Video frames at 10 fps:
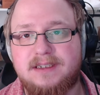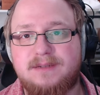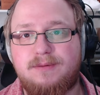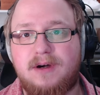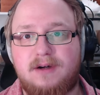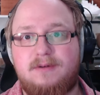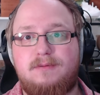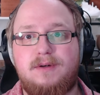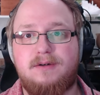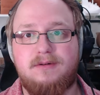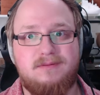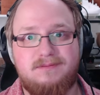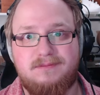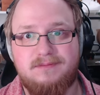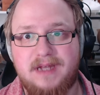support will
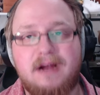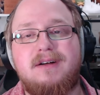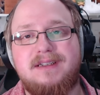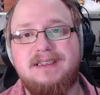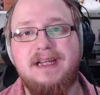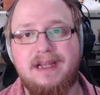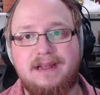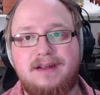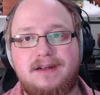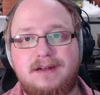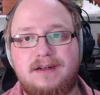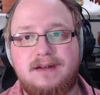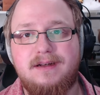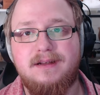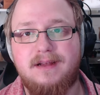guarantee
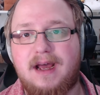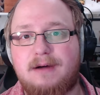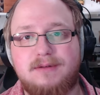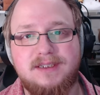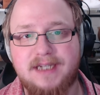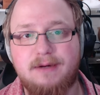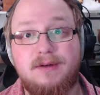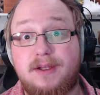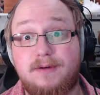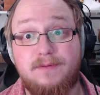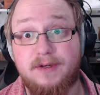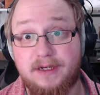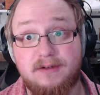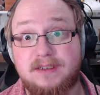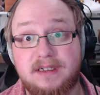that I will stay with you for years to